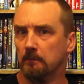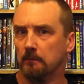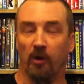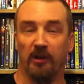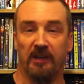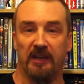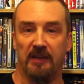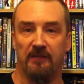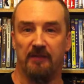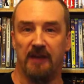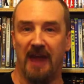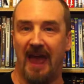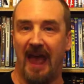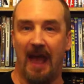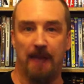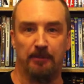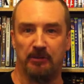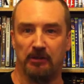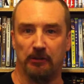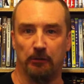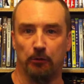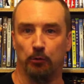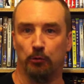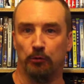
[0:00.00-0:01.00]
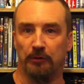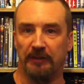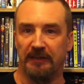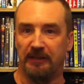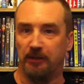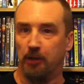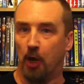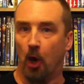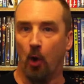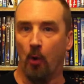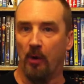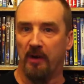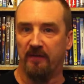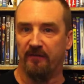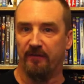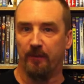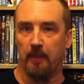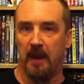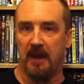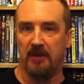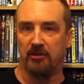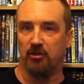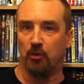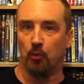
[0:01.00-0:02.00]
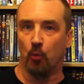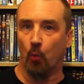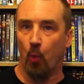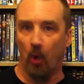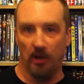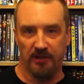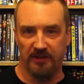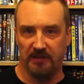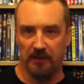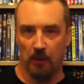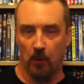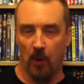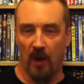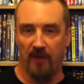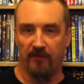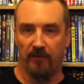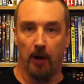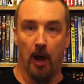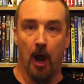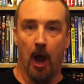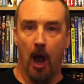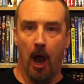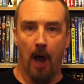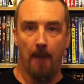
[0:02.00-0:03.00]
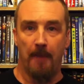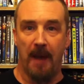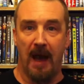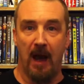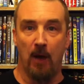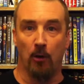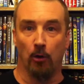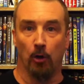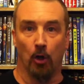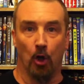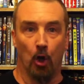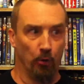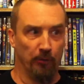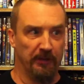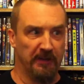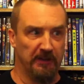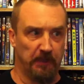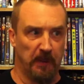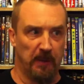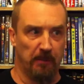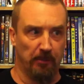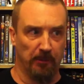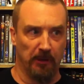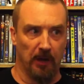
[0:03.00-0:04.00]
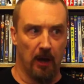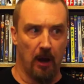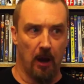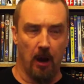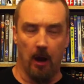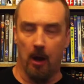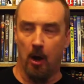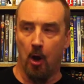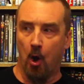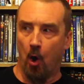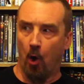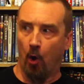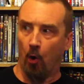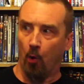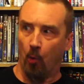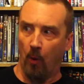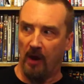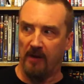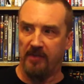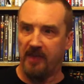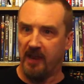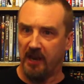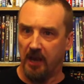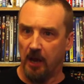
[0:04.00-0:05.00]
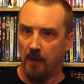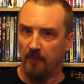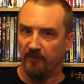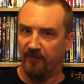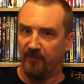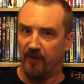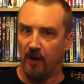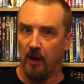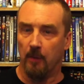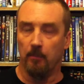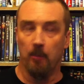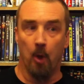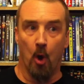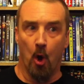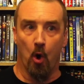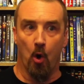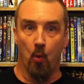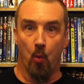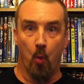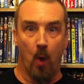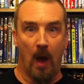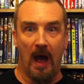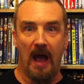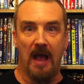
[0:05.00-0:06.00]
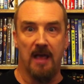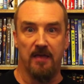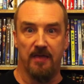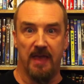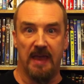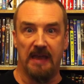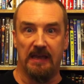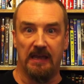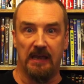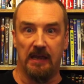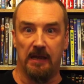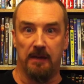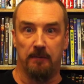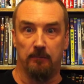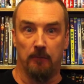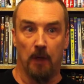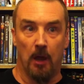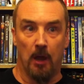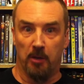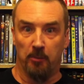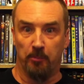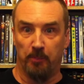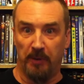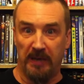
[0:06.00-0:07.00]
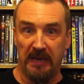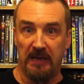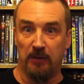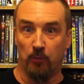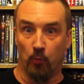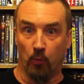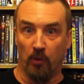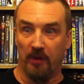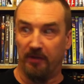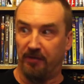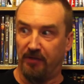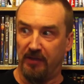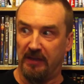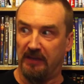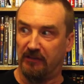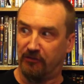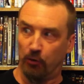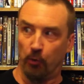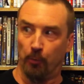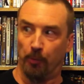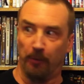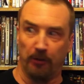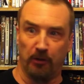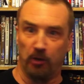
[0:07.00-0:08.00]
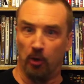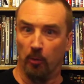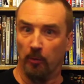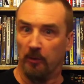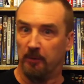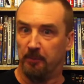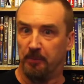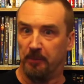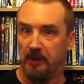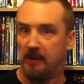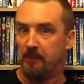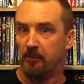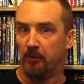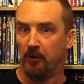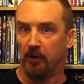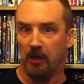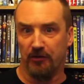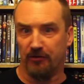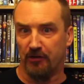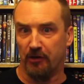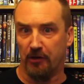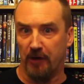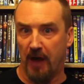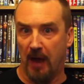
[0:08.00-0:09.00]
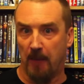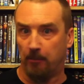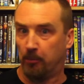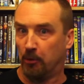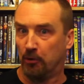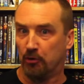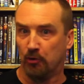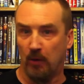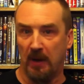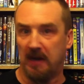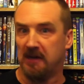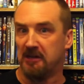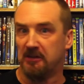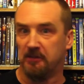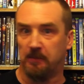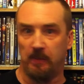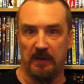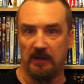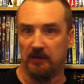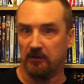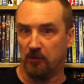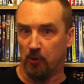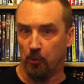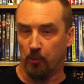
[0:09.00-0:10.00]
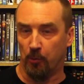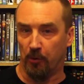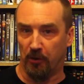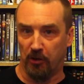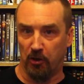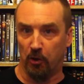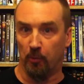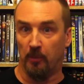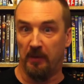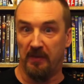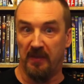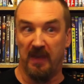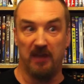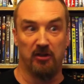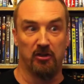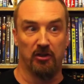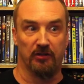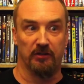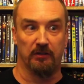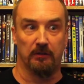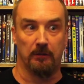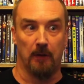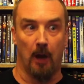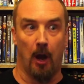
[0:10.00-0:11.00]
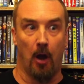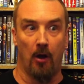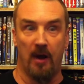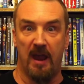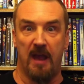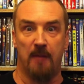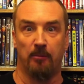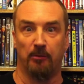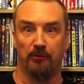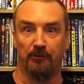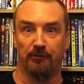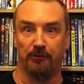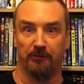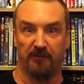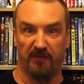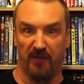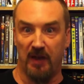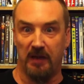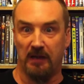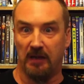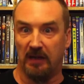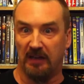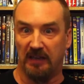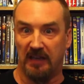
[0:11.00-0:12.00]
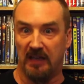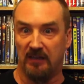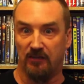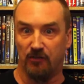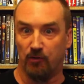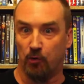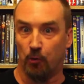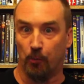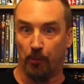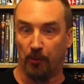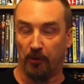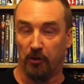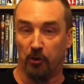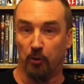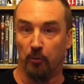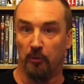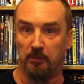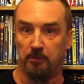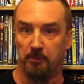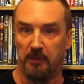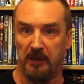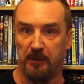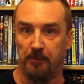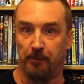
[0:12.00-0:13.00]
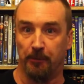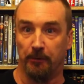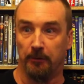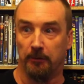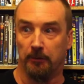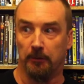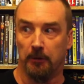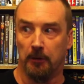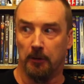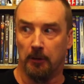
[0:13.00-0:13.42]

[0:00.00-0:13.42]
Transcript: We're given absolutely no information whatsoever about who these people are, or where they come from, or why they can compete with these superhuman people, because they're not portrayed as being superhuman, they just are able to fight against superhuman people.